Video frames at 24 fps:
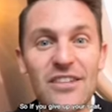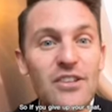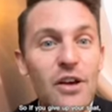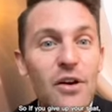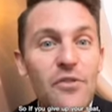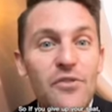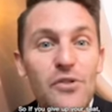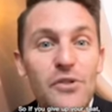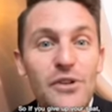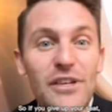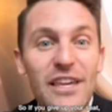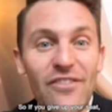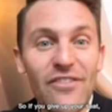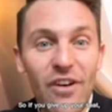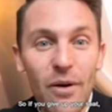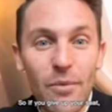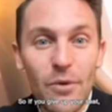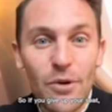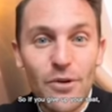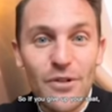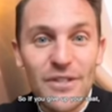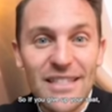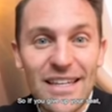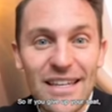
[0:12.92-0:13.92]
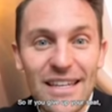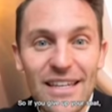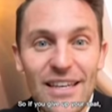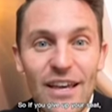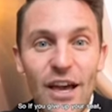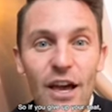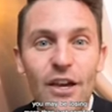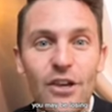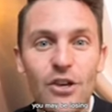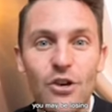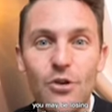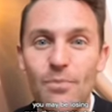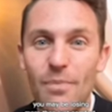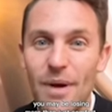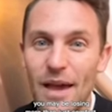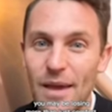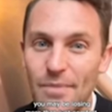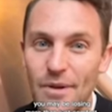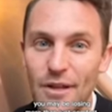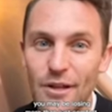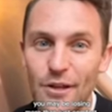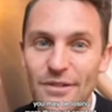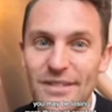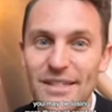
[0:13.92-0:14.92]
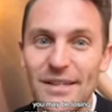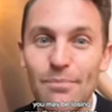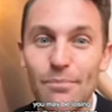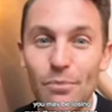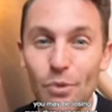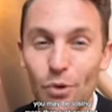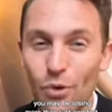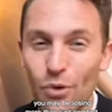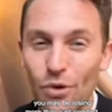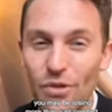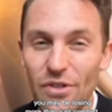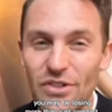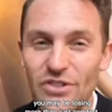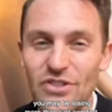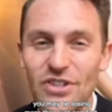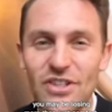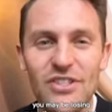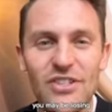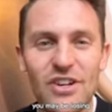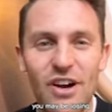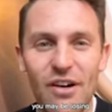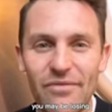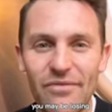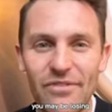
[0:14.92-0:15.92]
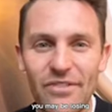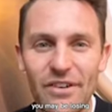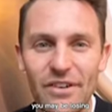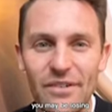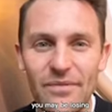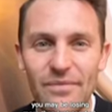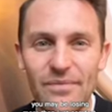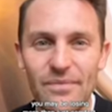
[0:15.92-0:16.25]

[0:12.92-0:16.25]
So if you give up your seat, you may be losing more than just comfort.